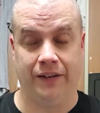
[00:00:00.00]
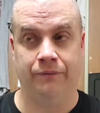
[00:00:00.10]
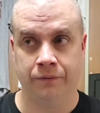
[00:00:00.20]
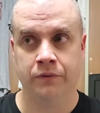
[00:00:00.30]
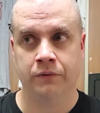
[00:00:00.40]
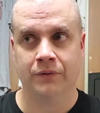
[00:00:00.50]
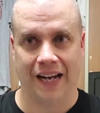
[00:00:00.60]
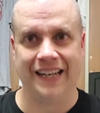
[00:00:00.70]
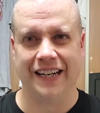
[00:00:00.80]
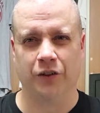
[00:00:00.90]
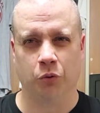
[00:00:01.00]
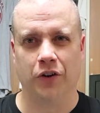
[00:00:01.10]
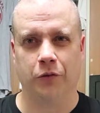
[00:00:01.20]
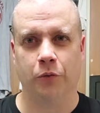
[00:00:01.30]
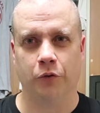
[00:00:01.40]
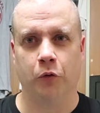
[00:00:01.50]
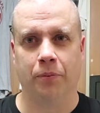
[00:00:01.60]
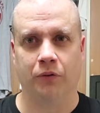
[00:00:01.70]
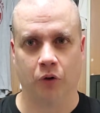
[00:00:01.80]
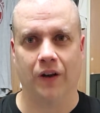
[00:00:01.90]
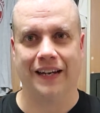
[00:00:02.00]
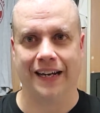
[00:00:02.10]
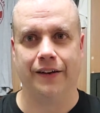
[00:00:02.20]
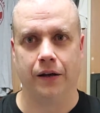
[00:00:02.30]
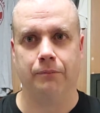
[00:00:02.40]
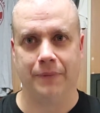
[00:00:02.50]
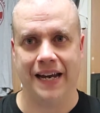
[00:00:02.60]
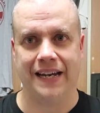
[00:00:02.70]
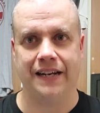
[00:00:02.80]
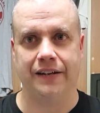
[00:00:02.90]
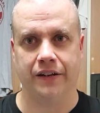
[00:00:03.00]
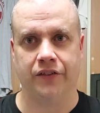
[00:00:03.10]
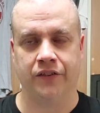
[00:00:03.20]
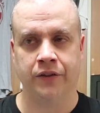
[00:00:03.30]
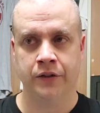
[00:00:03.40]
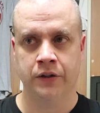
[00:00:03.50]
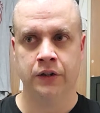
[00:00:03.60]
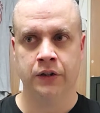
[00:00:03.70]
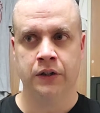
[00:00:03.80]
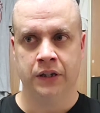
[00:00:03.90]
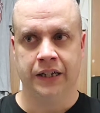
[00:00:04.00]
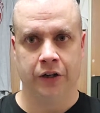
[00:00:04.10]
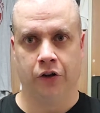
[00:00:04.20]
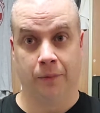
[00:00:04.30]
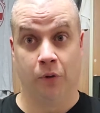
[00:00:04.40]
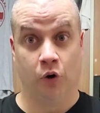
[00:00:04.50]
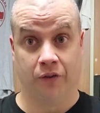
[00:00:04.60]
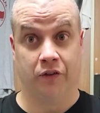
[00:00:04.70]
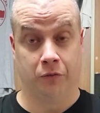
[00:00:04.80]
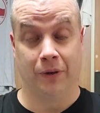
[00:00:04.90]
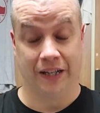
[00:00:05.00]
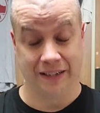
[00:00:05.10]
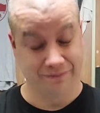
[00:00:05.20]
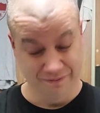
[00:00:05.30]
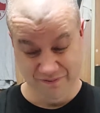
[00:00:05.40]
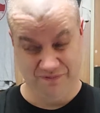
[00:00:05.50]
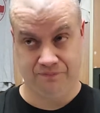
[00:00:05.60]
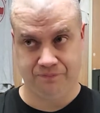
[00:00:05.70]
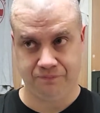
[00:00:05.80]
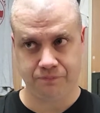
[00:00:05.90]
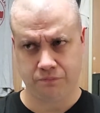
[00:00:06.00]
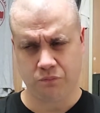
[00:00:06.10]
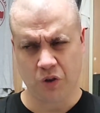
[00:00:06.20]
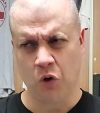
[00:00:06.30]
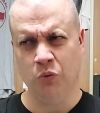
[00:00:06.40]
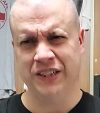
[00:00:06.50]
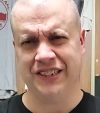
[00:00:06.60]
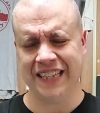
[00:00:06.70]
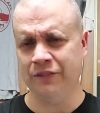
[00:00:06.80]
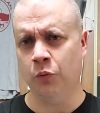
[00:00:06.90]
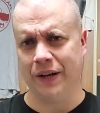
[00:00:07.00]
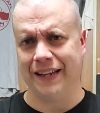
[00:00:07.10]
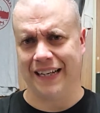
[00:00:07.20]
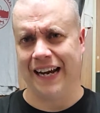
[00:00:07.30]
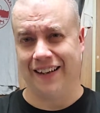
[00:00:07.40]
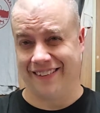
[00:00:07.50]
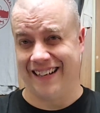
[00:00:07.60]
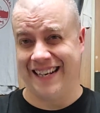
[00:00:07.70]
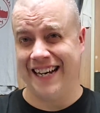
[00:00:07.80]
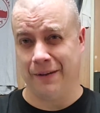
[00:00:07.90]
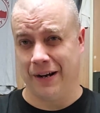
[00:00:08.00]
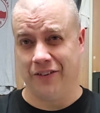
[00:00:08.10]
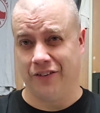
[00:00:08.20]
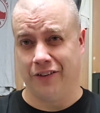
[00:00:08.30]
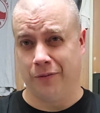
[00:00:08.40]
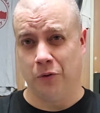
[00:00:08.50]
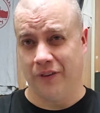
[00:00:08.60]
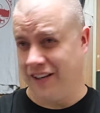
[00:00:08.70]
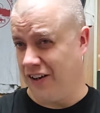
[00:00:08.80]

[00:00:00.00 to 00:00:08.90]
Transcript: and I think that's where this movie will probably end up making its, you know, the bulk of its money. Which, even with the cast, I can't imagine this movie